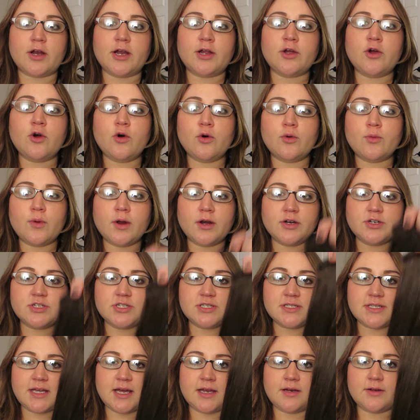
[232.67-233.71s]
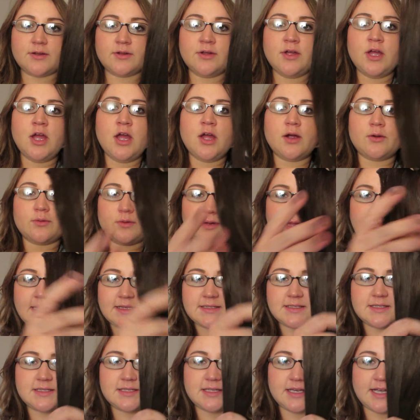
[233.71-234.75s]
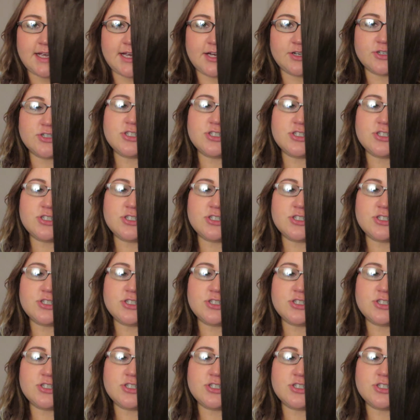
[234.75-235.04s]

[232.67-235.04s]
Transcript: And cold water just kind of relaxes the hair